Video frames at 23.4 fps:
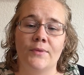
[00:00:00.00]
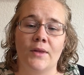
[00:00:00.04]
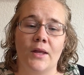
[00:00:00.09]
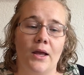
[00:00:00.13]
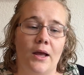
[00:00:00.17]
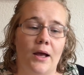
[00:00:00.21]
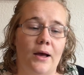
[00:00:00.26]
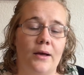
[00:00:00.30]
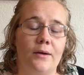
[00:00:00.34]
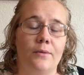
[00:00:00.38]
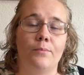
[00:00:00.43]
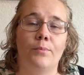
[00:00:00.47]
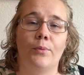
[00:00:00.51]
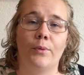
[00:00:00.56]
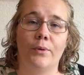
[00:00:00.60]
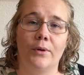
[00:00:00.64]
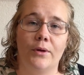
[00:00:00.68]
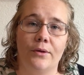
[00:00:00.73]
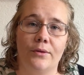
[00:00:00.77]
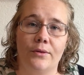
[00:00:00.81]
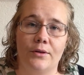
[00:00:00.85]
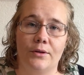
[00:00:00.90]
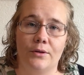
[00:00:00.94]
how to
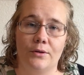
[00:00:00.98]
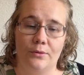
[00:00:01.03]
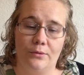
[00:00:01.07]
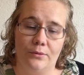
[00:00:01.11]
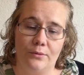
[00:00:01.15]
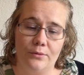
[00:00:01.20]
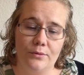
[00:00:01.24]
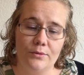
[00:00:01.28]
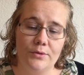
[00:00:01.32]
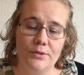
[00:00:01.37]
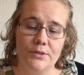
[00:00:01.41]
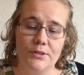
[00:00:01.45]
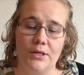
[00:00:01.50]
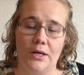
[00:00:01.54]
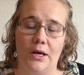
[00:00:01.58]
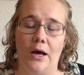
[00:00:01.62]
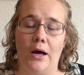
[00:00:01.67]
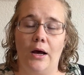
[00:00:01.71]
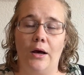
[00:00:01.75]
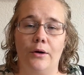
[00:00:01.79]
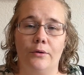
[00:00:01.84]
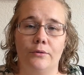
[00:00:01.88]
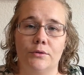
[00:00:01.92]
boil the noodles,
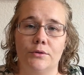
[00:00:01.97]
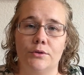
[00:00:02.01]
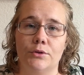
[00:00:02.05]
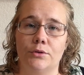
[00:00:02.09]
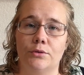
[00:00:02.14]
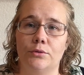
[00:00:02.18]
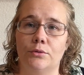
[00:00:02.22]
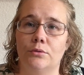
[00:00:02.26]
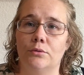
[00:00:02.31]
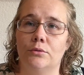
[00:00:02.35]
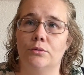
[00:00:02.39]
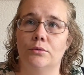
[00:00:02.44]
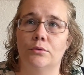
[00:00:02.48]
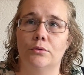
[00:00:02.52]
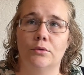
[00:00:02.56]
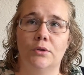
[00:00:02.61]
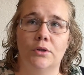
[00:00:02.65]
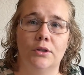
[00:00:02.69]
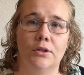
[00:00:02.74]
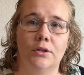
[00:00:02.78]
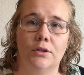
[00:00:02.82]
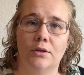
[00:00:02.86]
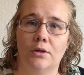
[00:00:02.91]
how to
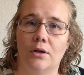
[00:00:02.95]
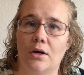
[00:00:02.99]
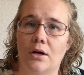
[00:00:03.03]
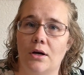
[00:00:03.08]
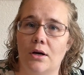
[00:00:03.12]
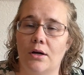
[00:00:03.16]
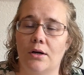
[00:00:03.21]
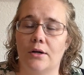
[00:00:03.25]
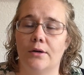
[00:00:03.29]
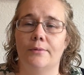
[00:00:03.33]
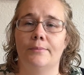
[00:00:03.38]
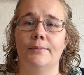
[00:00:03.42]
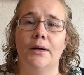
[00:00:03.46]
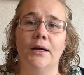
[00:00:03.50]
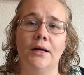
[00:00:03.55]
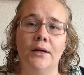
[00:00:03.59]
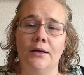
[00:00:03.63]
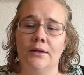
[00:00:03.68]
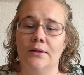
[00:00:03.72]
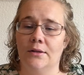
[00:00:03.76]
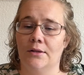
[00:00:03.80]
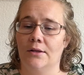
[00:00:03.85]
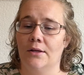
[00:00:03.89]

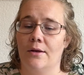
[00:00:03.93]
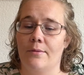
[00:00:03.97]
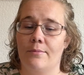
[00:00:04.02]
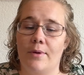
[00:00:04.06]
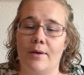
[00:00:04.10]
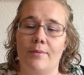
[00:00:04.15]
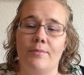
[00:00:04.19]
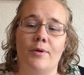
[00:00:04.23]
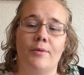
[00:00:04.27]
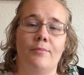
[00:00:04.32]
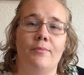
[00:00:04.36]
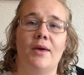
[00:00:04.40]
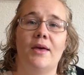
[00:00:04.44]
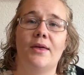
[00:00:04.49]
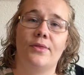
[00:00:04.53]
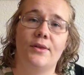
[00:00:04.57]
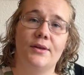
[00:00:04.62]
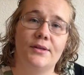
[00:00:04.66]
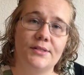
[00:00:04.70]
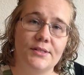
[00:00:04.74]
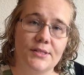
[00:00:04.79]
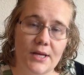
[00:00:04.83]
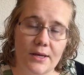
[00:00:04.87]
maybe make
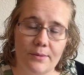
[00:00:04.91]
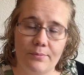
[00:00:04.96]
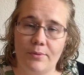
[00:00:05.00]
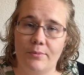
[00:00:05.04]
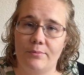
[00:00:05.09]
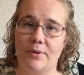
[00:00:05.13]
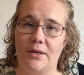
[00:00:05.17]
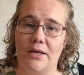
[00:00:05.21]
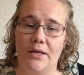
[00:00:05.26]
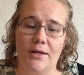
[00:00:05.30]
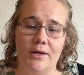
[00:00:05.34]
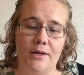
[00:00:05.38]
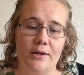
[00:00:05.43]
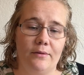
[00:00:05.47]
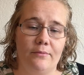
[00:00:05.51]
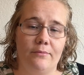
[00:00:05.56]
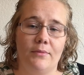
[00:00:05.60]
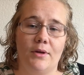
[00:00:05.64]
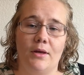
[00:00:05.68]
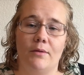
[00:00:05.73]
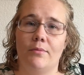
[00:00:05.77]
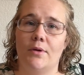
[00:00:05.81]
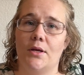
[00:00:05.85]
this type of meat,
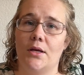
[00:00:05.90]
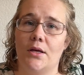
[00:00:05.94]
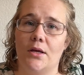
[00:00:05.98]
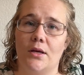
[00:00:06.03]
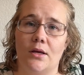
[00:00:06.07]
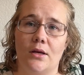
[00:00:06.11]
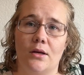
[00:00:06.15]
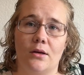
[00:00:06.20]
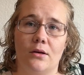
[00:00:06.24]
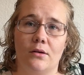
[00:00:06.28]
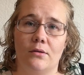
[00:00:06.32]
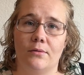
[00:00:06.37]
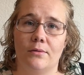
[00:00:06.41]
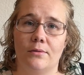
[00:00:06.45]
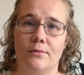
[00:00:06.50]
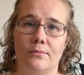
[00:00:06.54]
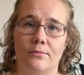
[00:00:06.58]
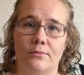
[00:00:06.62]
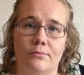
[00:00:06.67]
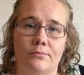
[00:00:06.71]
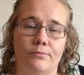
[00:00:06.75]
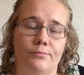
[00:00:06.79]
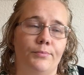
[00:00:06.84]
maybe
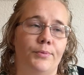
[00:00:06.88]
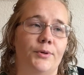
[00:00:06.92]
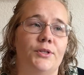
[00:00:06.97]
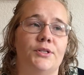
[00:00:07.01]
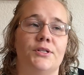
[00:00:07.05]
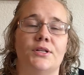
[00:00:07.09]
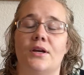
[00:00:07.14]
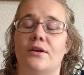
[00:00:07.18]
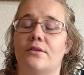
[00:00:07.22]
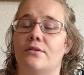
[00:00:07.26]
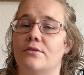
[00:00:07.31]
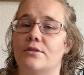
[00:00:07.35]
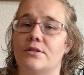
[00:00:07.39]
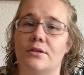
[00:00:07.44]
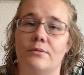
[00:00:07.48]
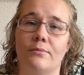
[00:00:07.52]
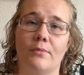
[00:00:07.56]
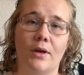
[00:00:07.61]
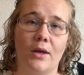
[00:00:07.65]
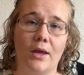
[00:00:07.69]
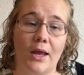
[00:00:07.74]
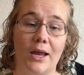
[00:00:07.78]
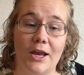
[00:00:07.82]
put together some
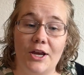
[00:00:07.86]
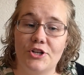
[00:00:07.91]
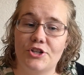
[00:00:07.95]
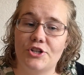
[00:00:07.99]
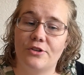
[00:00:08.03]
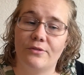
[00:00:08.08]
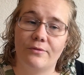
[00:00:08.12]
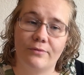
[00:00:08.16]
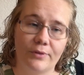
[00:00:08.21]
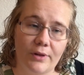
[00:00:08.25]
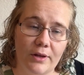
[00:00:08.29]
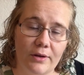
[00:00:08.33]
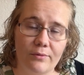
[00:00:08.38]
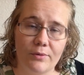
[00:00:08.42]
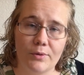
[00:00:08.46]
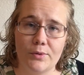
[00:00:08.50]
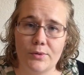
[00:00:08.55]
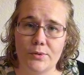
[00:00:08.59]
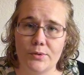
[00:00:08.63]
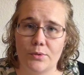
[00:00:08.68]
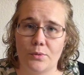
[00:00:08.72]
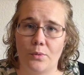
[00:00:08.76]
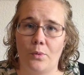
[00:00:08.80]
Asian
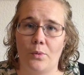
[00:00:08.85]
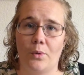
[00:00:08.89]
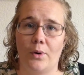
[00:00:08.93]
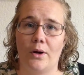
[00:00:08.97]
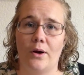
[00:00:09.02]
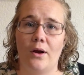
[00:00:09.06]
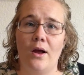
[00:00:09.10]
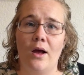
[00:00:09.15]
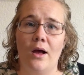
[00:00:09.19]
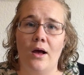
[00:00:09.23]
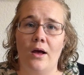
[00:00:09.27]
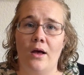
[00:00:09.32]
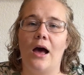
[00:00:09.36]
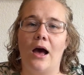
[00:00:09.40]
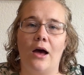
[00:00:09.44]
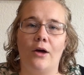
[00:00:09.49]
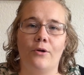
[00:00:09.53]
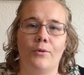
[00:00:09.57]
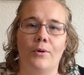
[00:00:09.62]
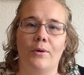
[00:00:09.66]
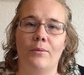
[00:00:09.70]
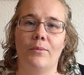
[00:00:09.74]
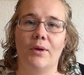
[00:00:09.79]
flavors, or how
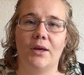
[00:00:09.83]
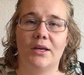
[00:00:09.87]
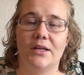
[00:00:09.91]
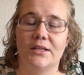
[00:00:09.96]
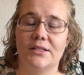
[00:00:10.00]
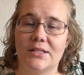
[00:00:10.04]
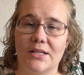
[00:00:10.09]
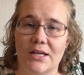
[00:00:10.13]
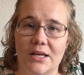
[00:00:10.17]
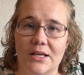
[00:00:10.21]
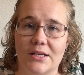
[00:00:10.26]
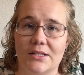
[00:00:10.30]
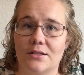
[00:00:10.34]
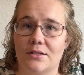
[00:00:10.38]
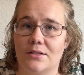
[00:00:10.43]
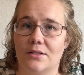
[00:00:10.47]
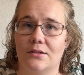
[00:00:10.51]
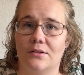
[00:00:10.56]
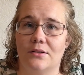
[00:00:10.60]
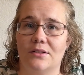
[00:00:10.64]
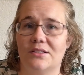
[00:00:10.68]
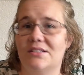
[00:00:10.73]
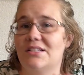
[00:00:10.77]
do I make a
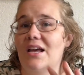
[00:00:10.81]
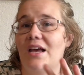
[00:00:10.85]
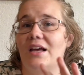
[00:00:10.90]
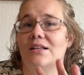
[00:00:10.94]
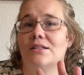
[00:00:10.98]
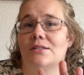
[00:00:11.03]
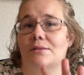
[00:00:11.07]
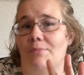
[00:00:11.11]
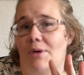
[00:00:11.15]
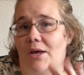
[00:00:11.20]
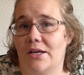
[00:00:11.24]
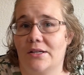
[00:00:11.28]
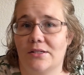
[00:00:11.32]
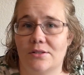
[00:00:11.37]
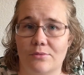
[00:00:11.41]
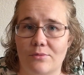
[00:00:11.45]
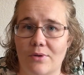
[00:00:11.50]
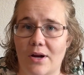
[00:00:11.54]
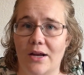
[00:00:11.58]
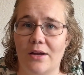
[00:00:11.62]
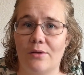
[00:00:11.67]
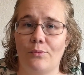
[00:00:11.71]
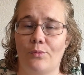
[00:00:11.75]
Tex-Mex,
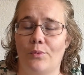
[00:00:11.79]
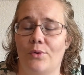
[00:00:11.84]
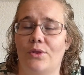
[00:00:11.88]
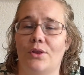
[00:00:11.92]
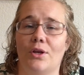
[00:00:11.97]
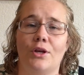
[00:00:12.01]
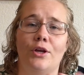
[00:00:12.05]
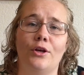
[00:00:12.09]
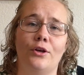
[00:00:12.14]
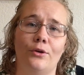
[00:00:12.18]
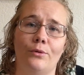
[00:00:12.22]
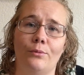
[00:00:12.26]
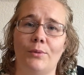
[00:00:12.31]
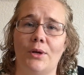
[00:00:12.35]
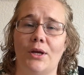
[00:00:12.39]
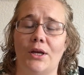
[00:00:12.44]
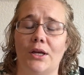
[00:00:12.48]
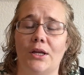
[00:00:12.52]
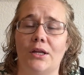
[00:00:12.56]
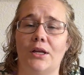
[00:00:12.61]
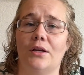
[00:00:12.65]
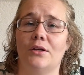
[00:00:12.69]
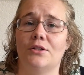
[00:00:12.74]
right? With the
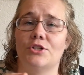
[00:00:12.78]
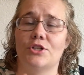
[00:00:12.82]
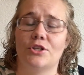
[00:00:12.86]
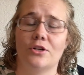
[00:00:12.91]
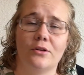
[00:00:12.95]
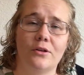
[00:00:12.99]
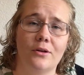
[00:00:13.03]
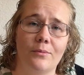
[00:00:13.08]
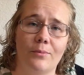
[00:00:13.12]
cumin, chili